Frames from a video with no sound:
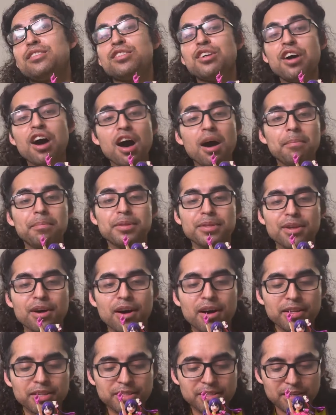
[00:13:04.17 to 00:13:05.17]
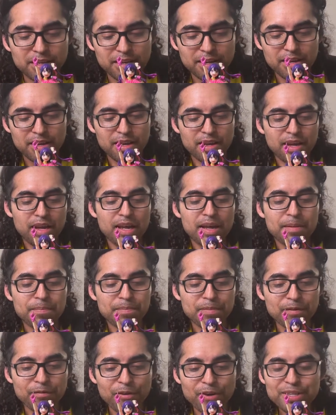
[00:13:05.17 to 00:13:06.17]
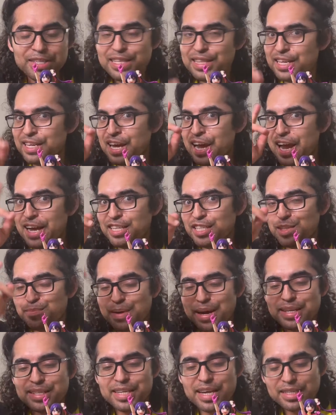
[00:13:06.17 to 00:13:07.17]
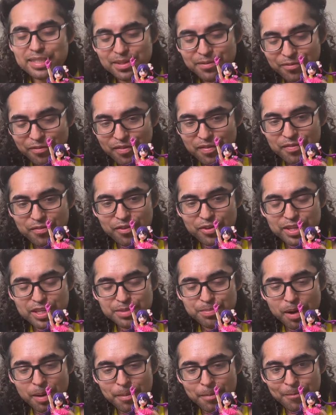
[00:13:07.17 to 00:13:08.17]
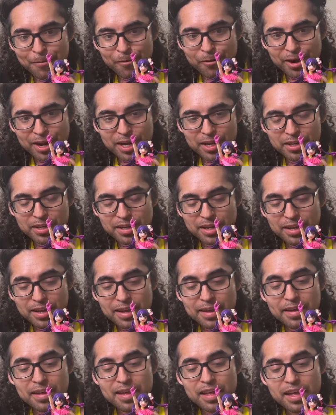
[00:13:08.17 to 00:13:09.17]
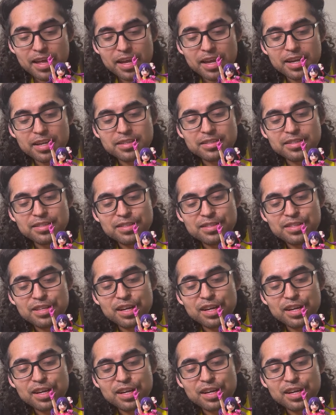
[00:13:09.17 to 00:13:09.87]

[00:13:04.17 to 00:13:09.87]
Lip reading: top notch. The first thing that catches my attention for this PopUpParade is the